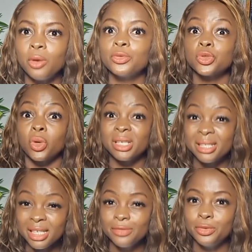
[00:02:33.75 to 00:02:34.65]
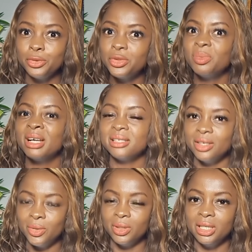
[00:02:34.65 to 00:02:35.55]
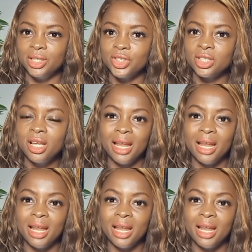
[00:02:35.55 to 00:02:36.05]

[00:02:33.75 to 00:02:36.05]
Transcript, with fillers: of successful YouTubers in your niche.